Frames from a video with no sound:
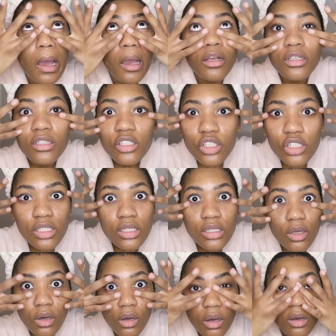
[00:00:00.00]
It's
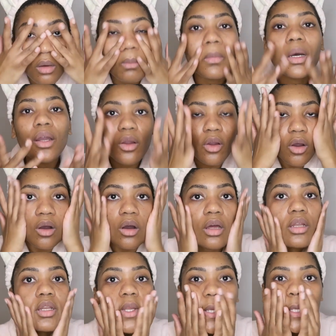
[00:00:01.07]
just, oh my
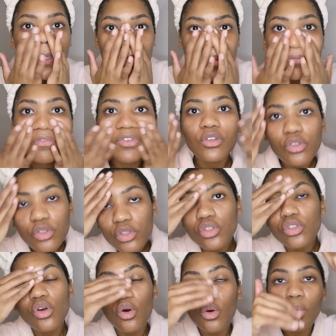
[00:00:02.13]
god, it feels
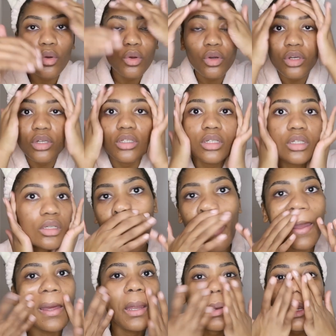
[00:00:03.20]
so good.
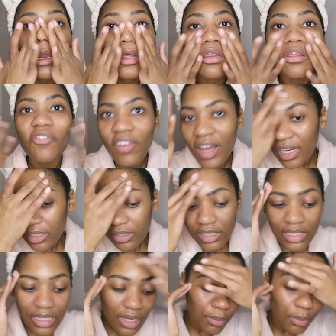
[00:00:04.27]
And final
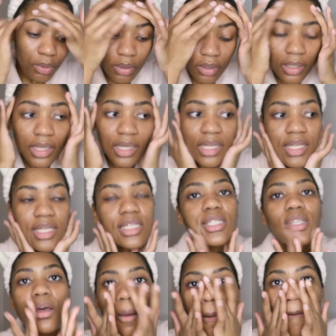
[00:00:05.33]
step
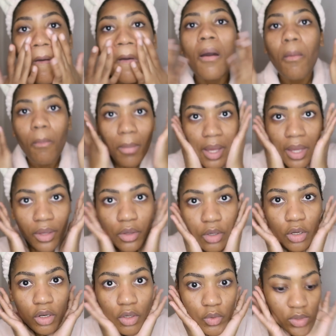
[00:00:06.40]
is my
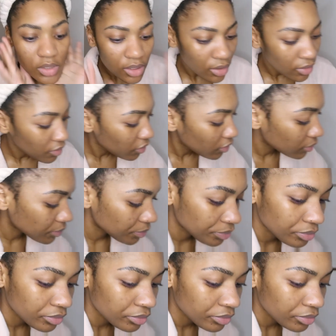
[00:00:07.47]
occlusive.